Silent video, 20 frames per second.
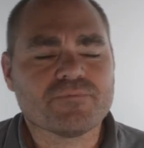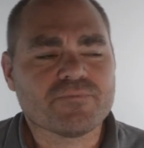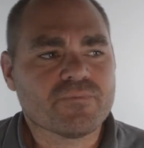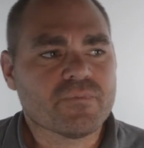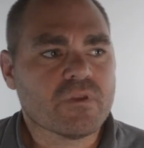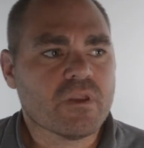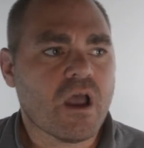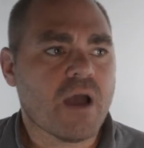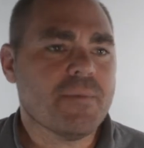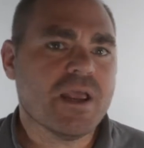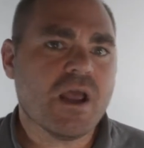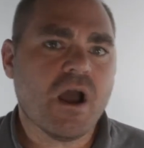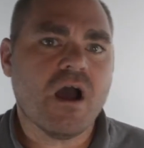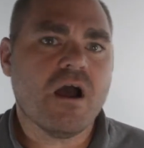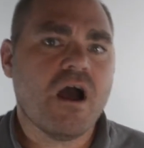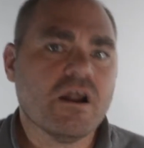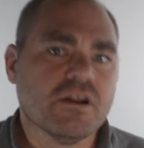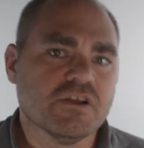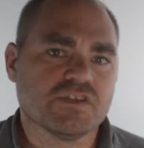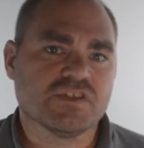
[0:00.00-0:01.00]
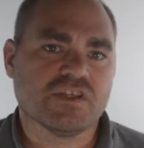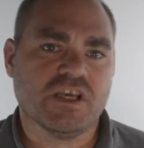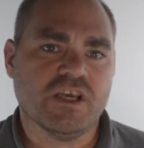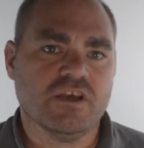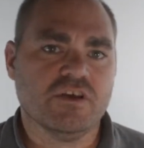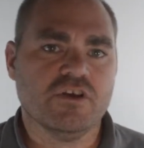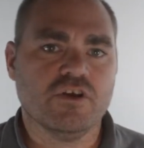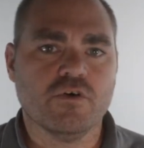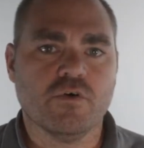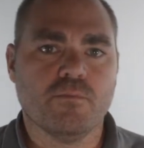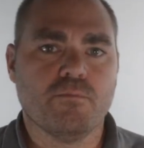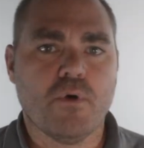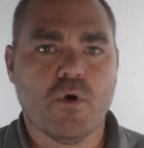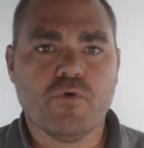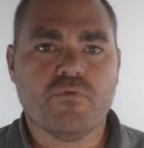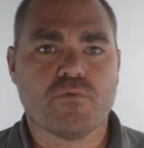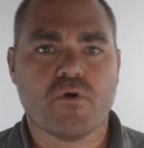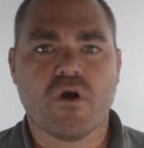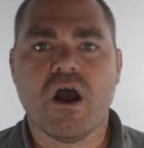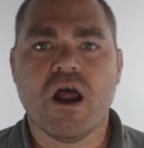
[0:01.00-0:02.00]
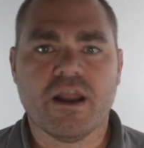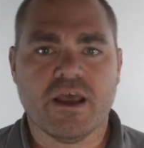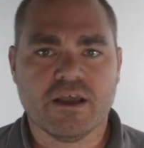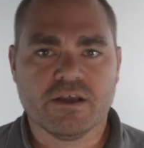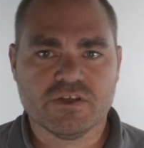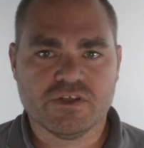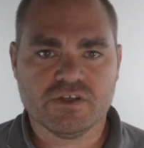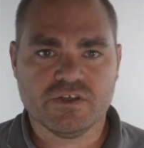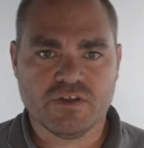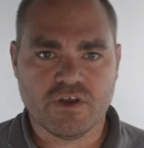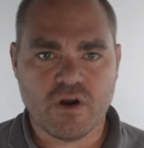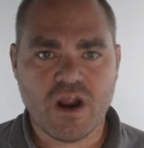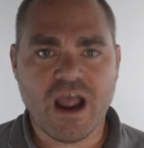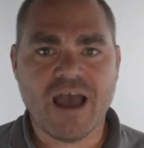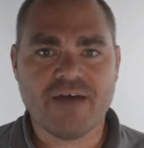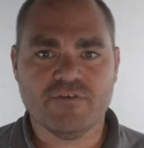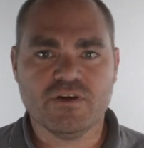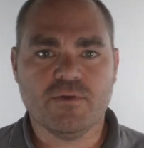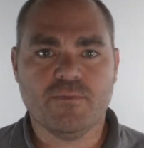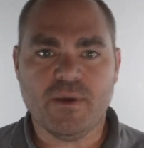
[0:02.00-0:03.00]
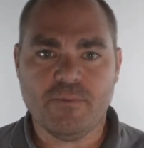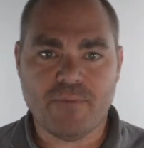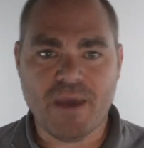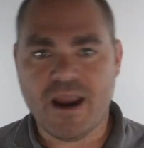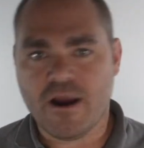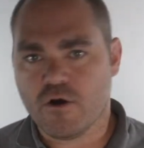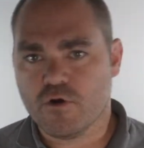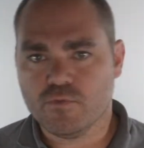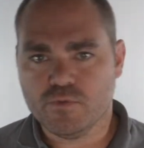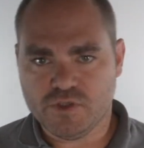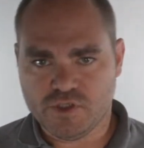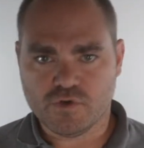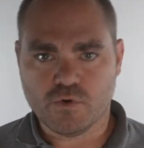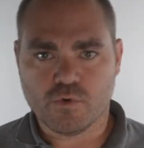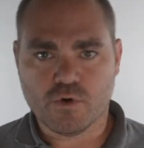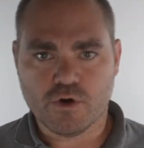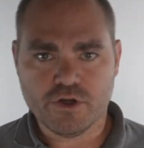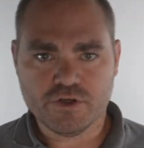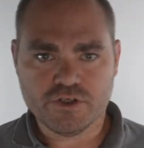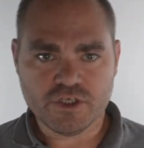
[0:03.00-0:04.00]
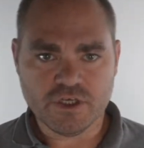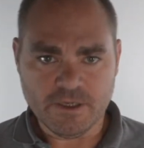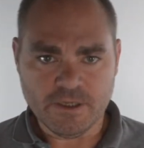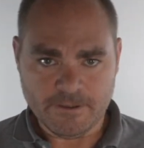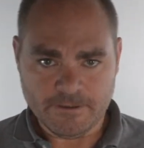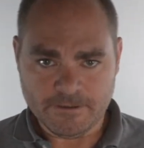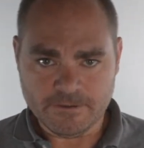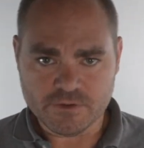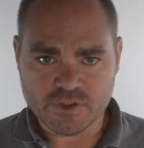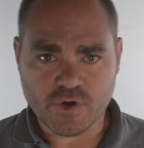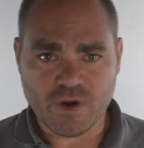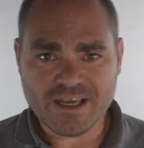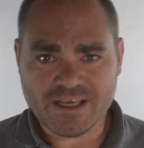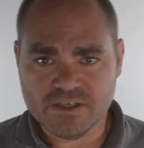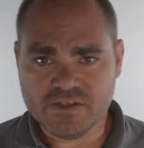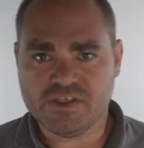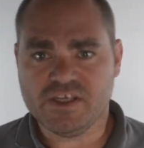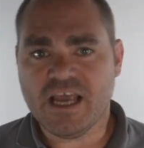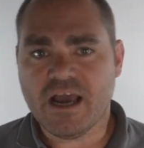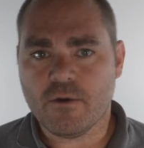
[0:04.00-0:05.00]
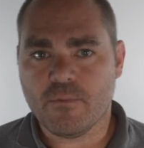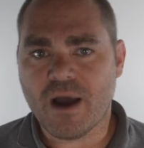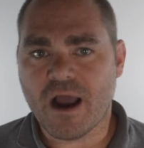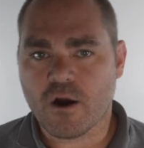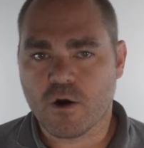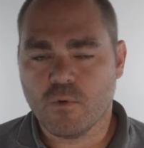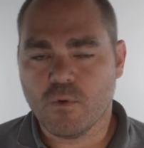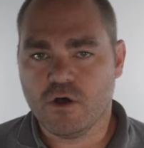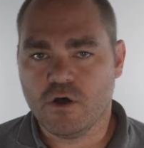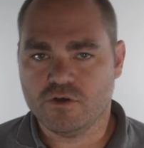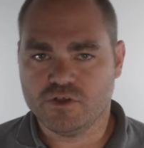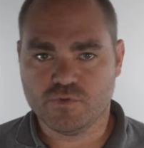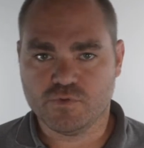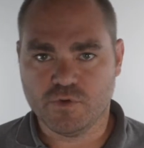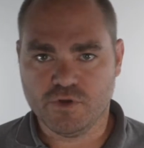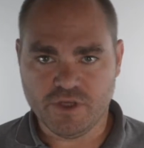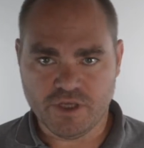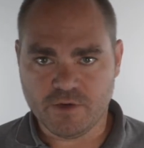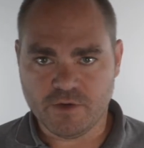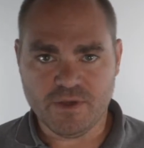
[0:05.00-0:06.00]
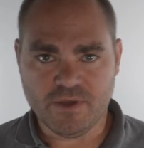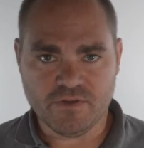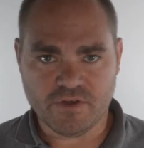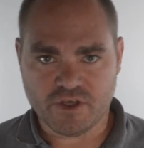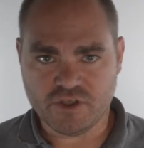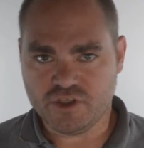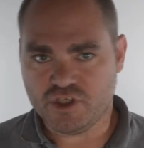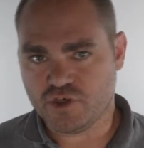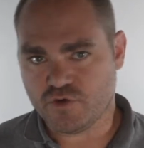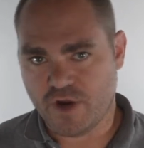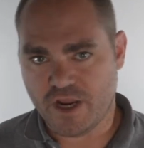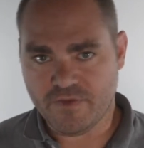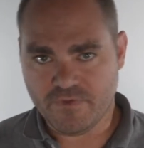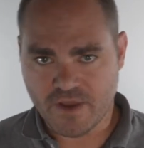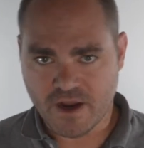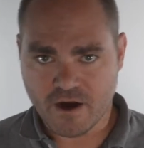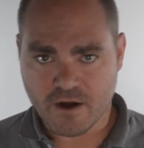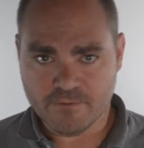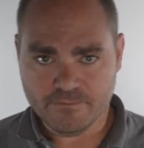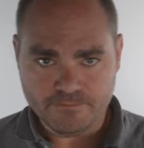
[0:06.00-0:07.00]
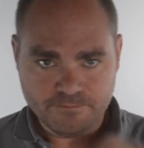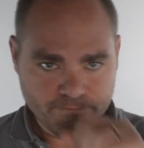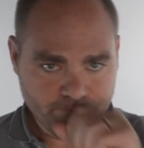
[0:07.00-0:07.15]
I mean, honestly, both products, they're having to be paired with storage. So I can see how Powerwall is really going to be the constraint there.